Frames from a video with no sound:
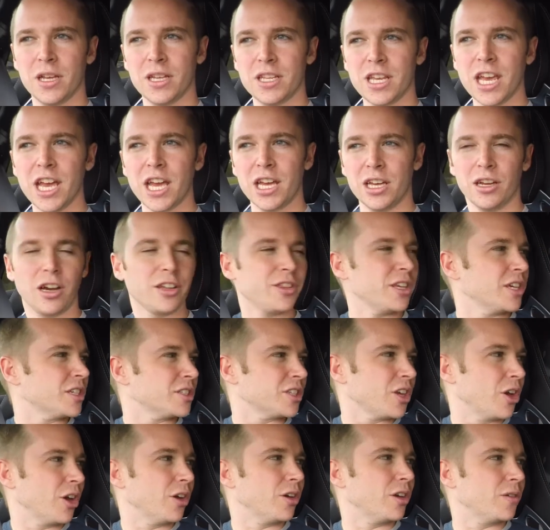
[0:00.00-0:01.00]
Yeah, I think
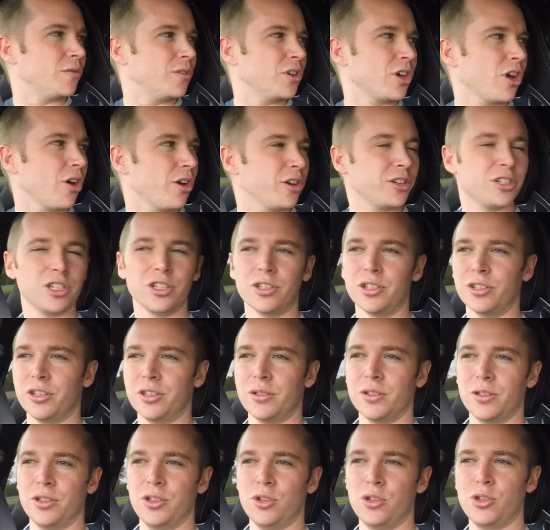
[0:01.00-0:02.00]
so. If you're going
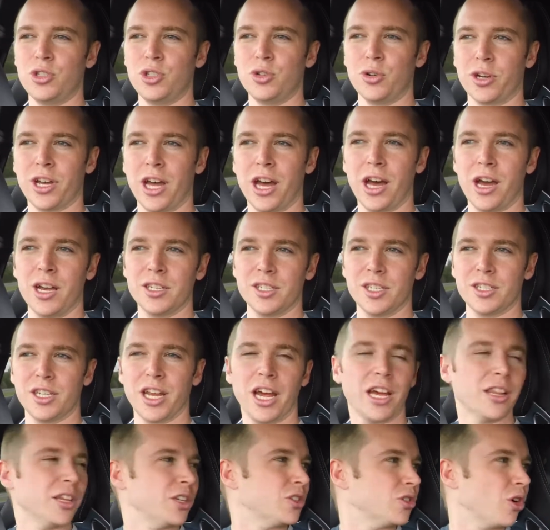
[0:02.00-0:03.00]
to use your car as a
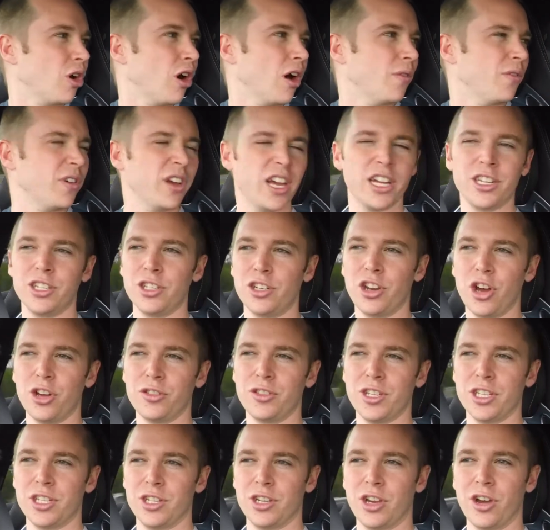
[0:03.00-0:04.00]
daily driver and you
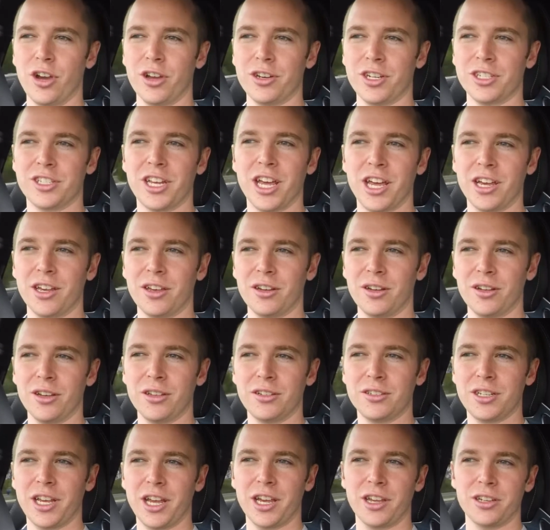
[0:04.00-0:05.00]
don't think you're going to take it
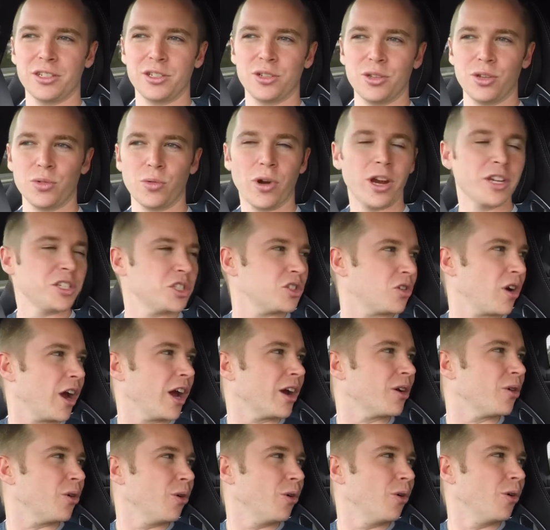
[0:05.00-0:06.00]
take it to the
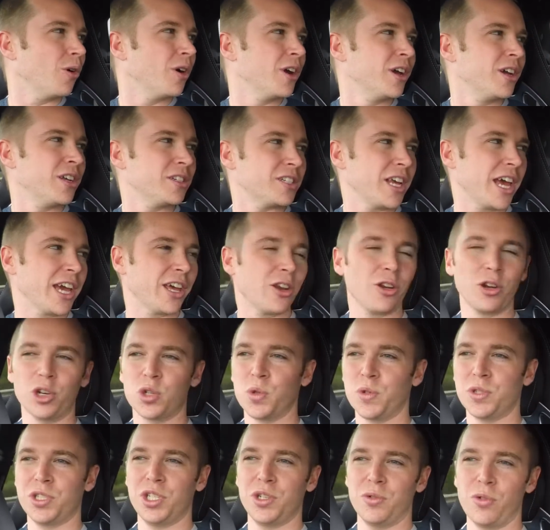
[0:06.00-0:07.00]
racetrack or take it on
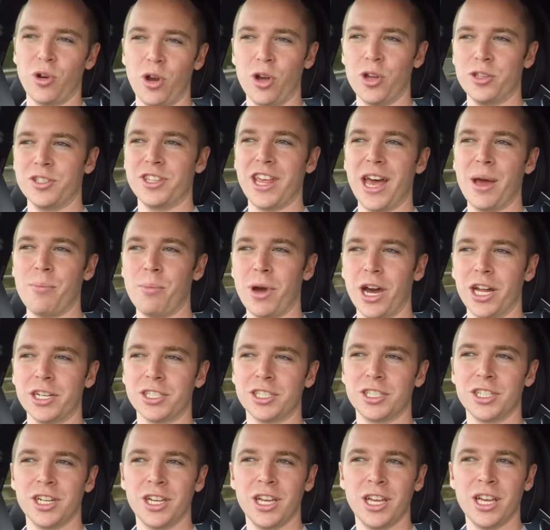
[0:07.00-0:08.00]
twisty roads that
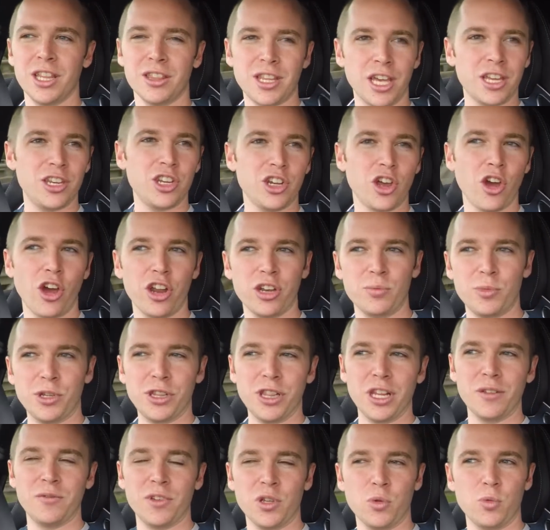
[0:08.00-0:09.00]
much, then you're going to be
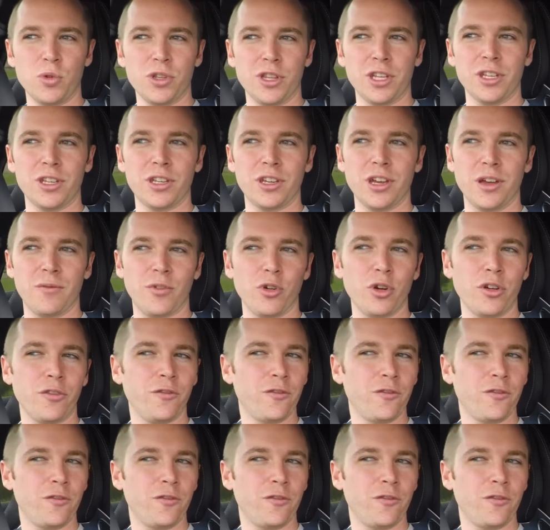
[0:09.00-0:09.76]
living with a, a very